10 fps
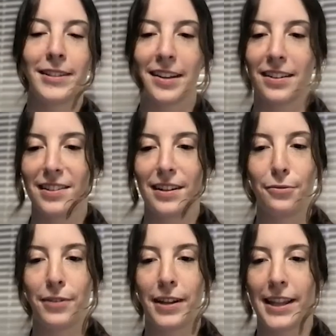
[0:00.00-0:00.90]
kills
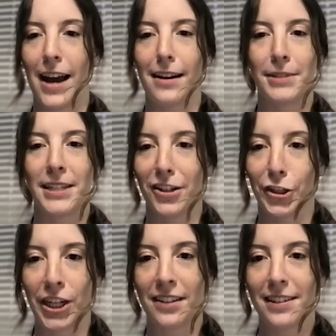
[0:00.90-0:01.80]
it with
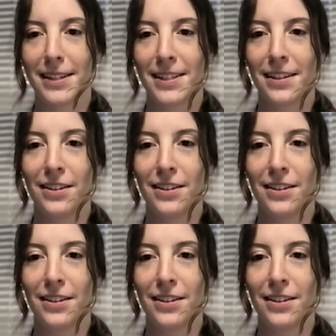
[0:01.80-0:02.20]
adaptations.